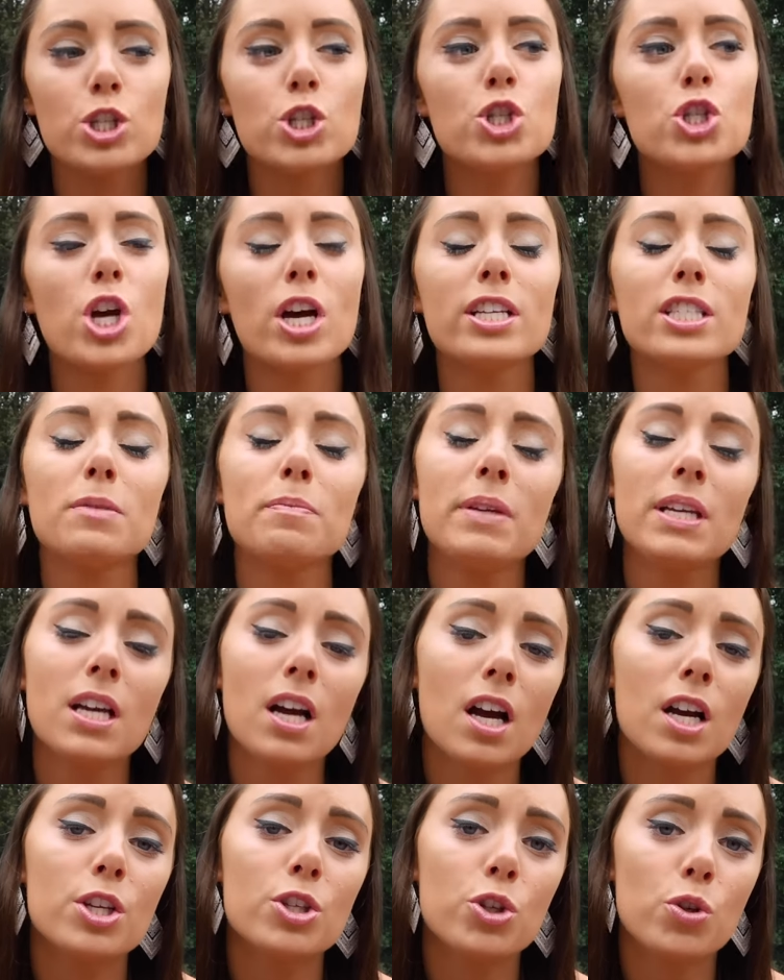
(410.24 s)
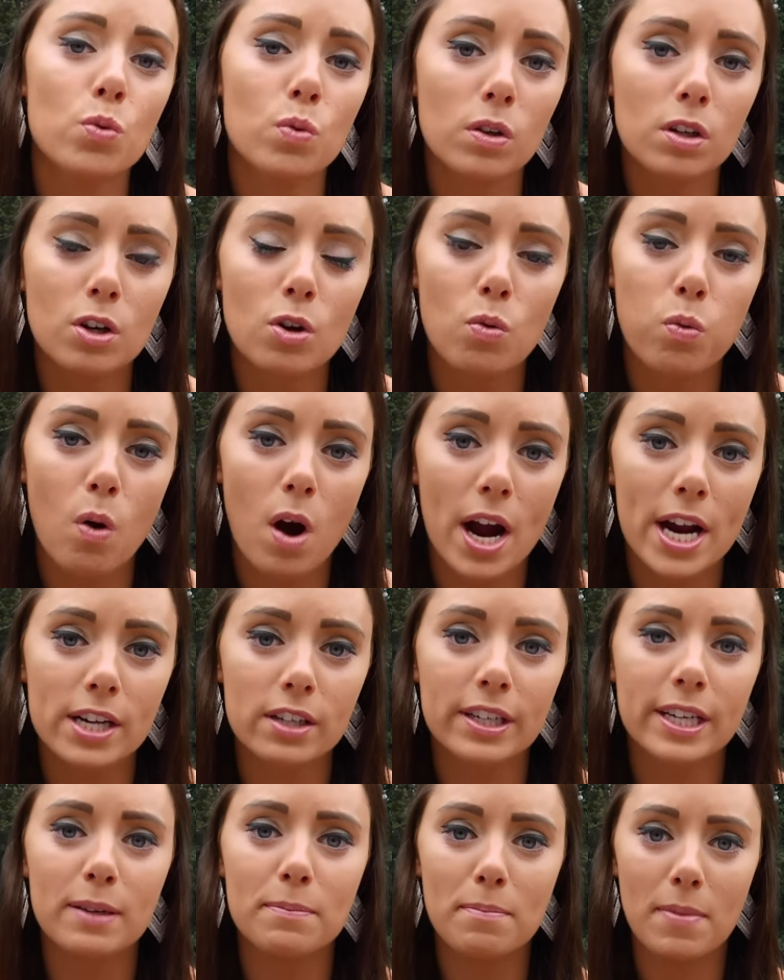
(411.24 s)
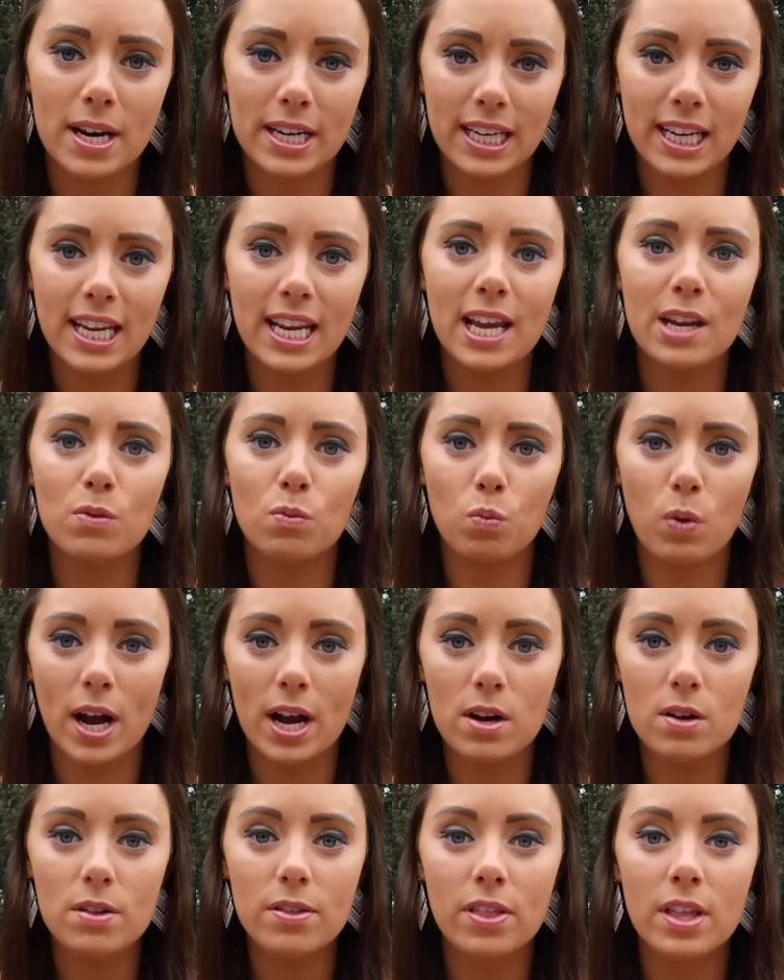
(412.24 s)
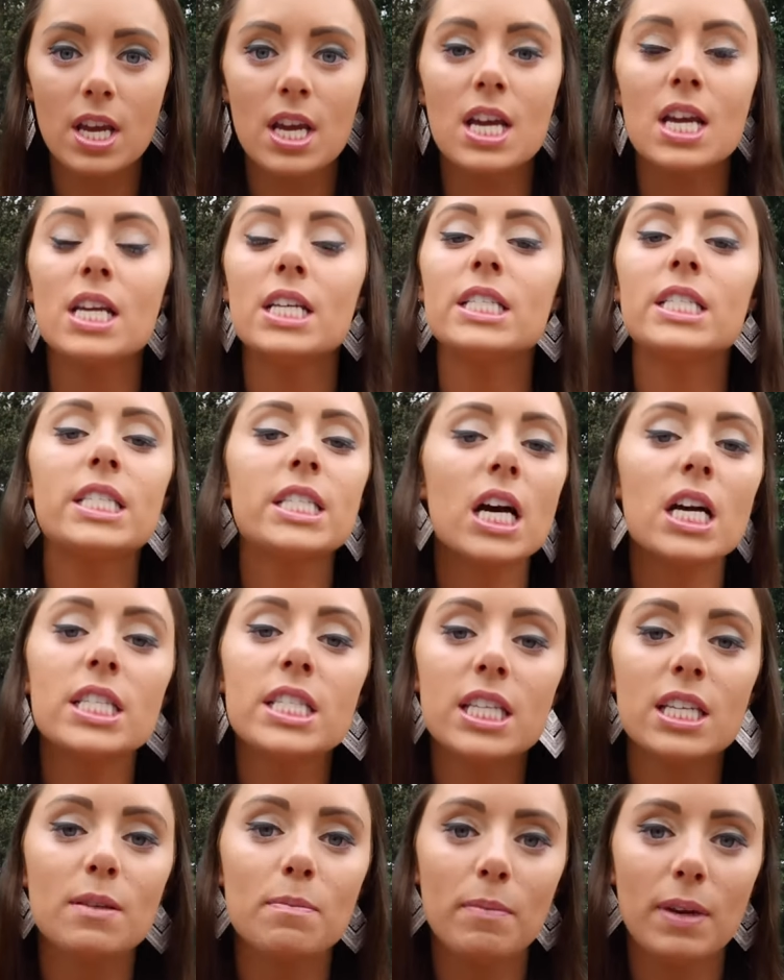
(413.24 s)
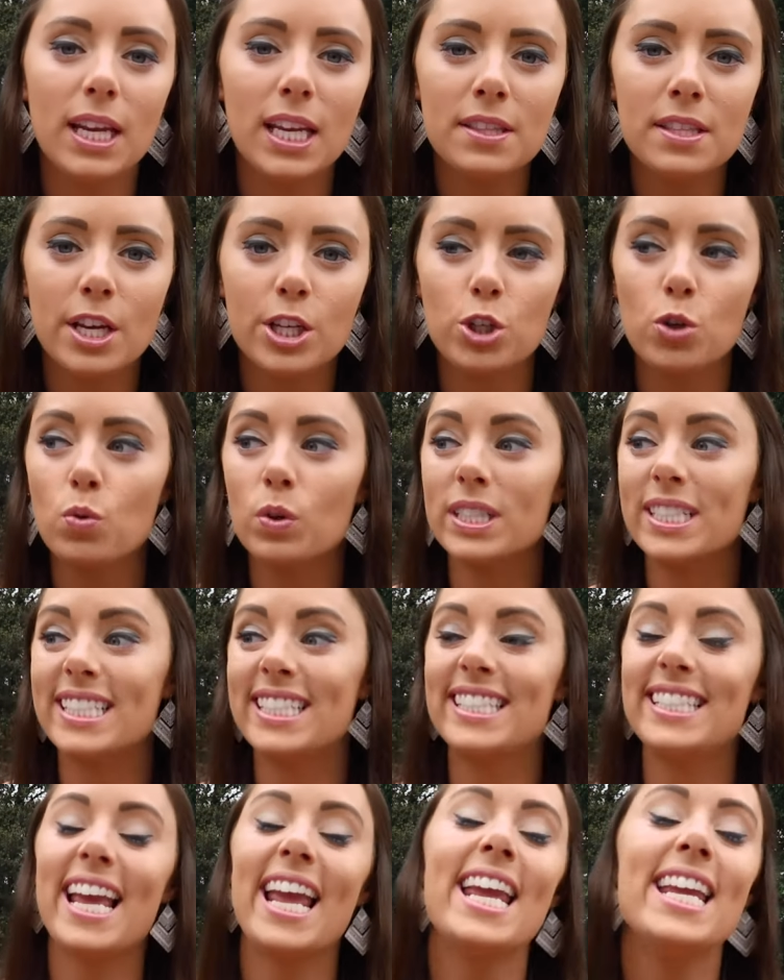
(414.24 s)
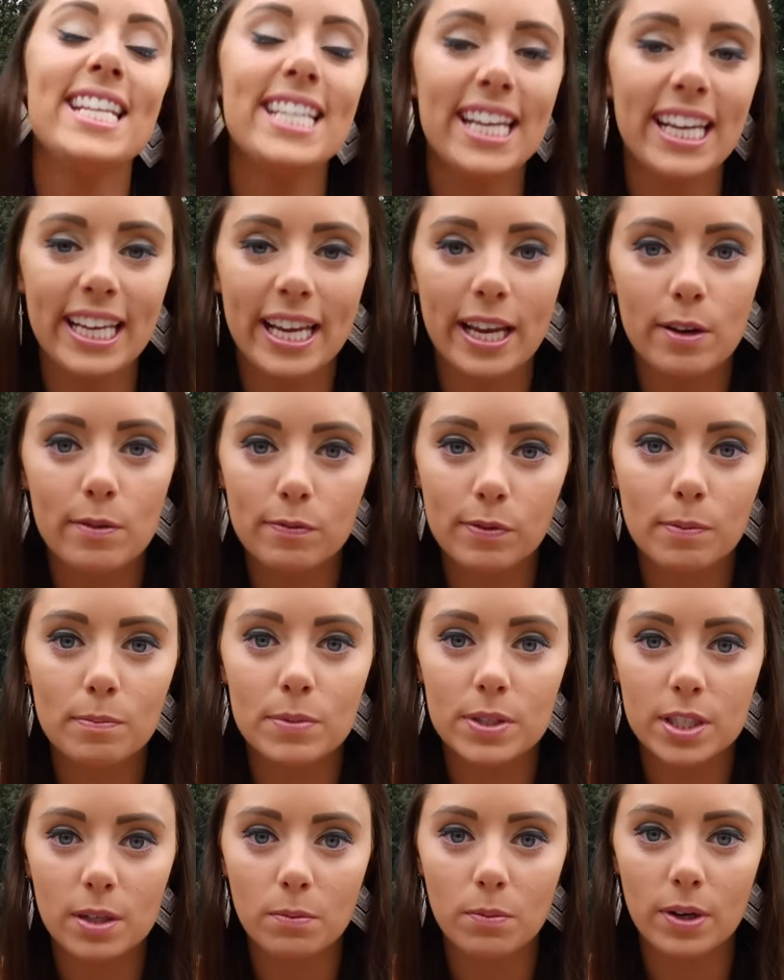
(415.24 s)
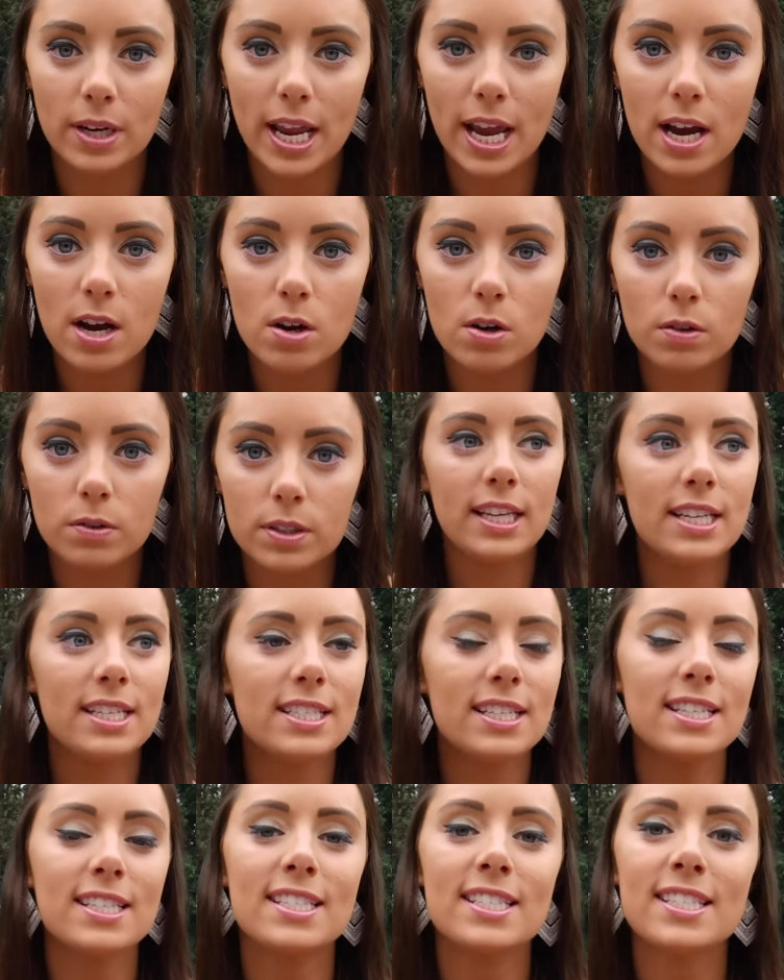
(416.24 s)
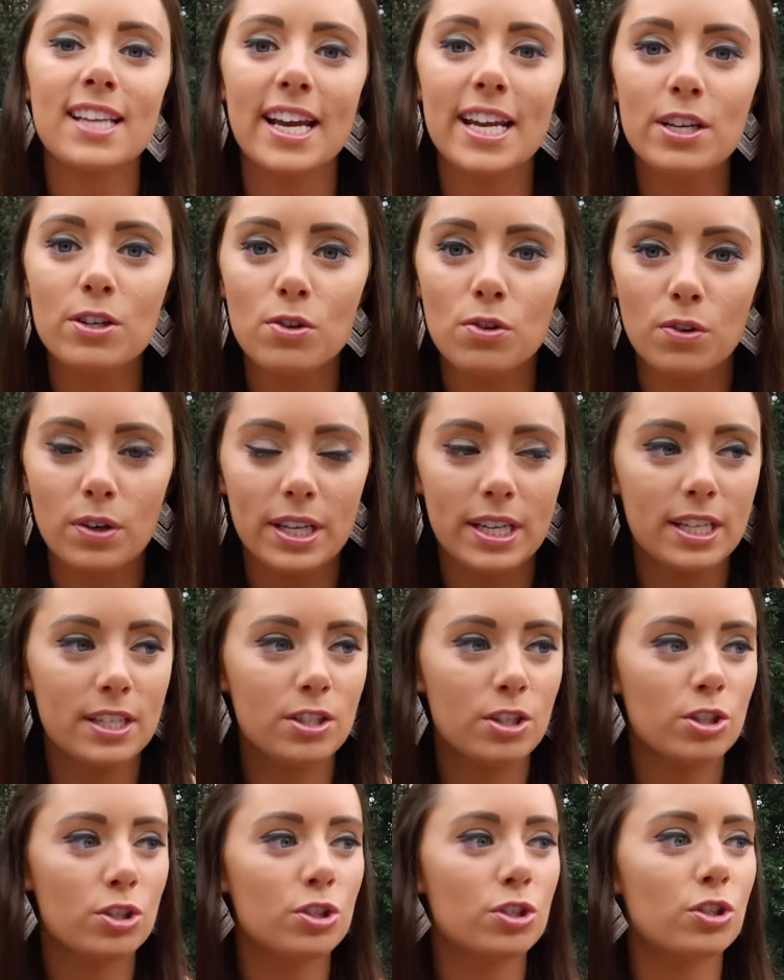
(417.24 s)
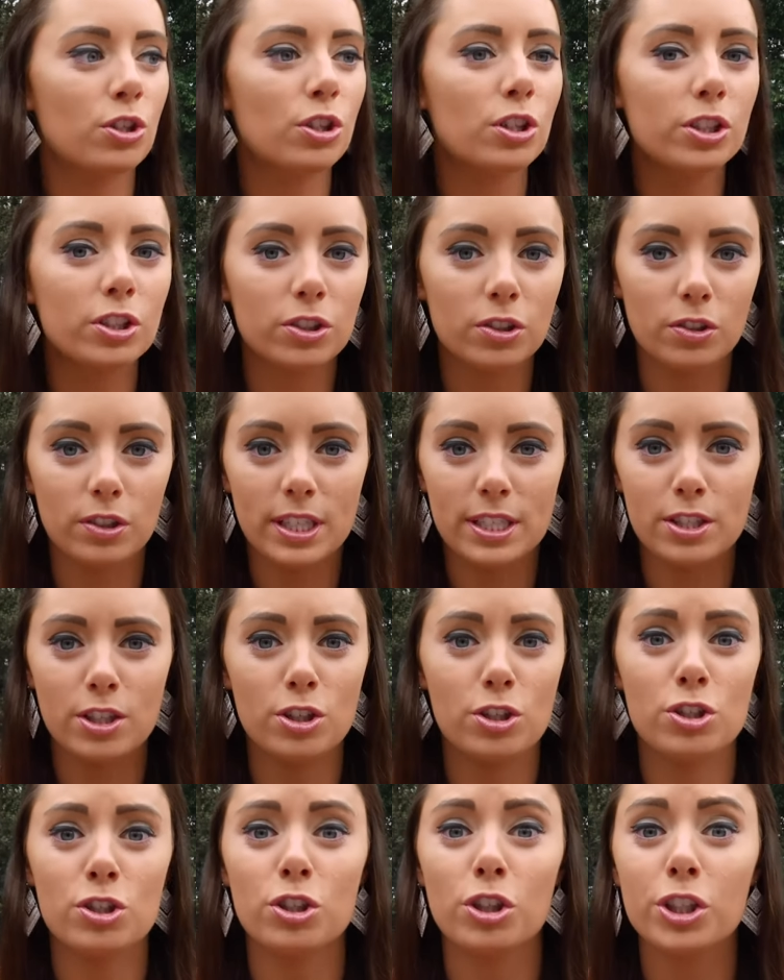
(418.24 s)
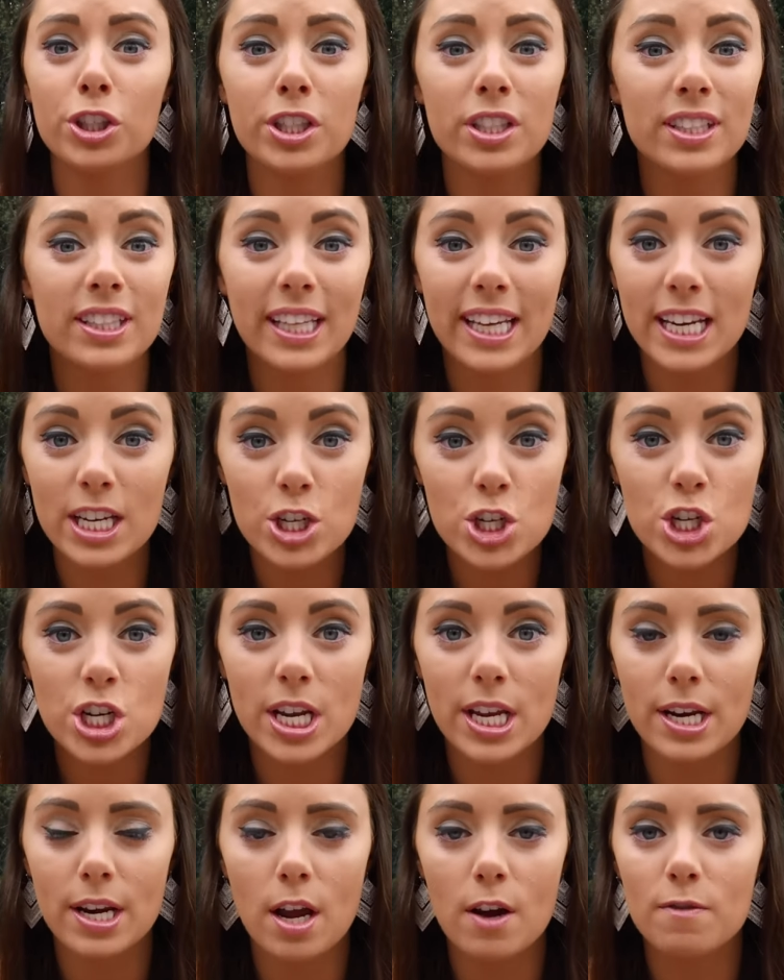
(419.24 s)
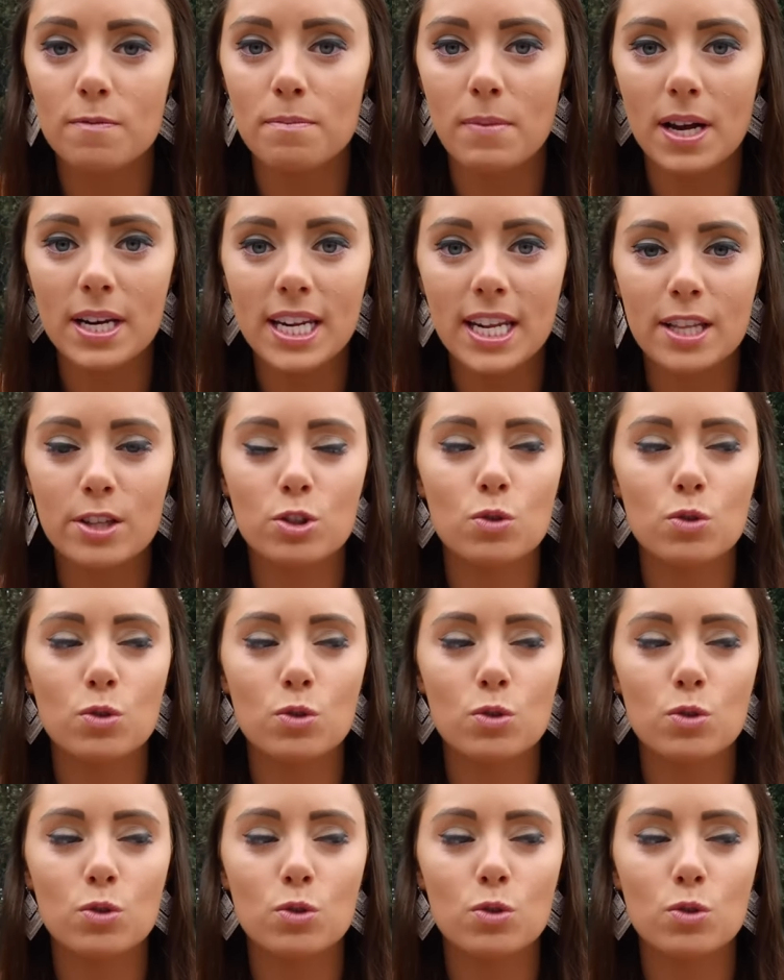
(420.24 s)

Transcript: And just because you're acquiring money and wealth doesn't mean that you're taking it from someone else. It is a cycle, it is a circle, it is a circulation of money.